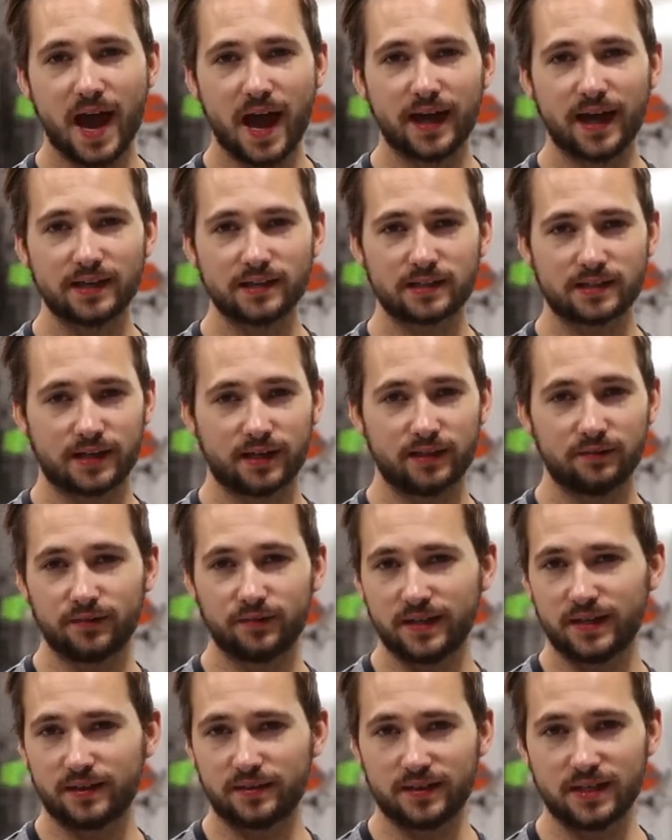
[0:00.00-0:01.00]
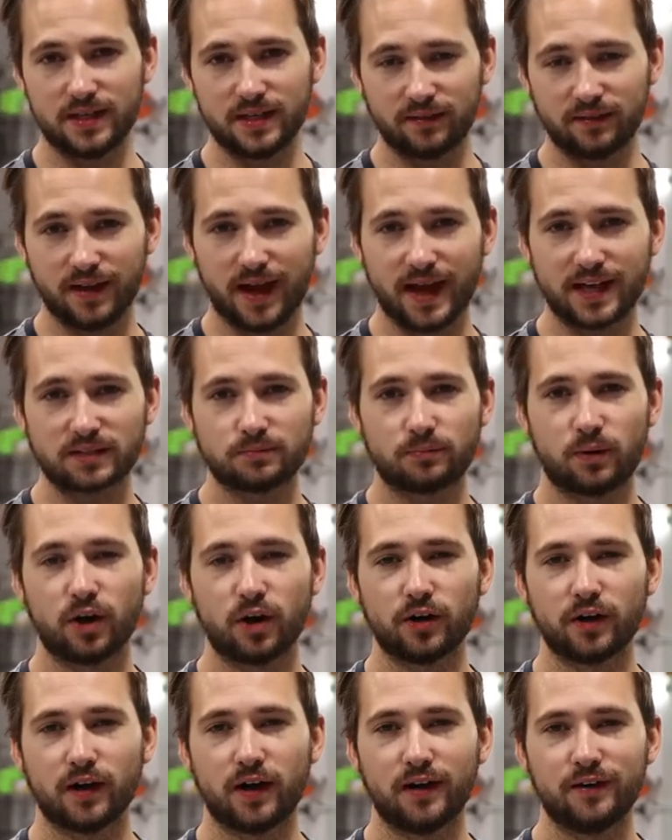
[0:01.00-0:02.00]
as kind of the last
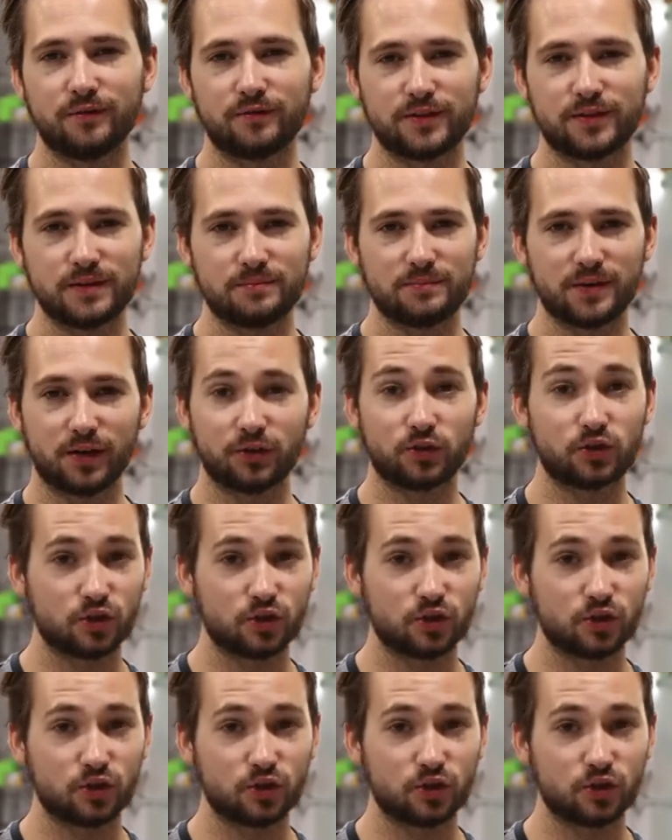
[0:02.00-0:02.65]
part of the build.